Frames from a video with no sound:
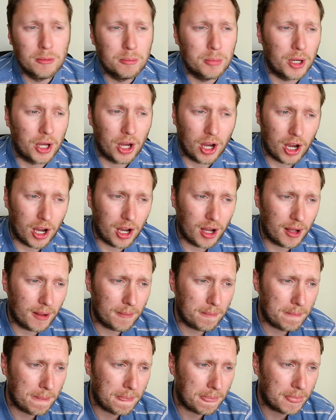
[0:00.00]
But
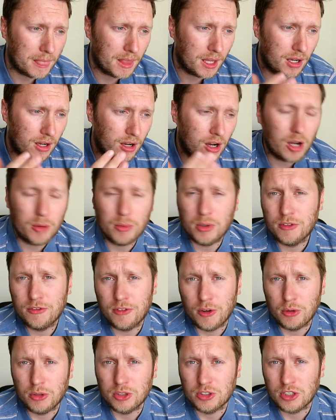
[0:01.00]
I'm going
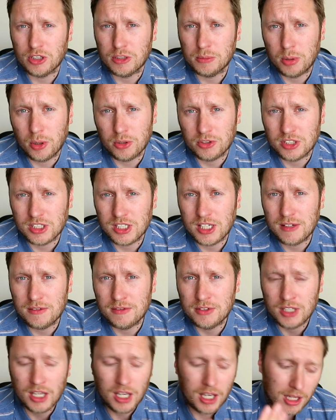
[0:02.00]
to focus on the
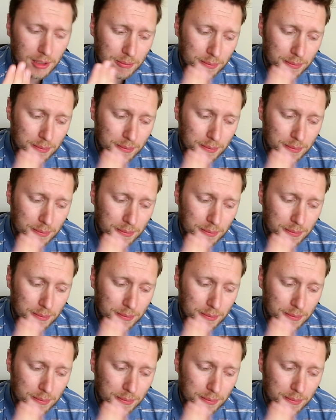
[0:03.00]
positives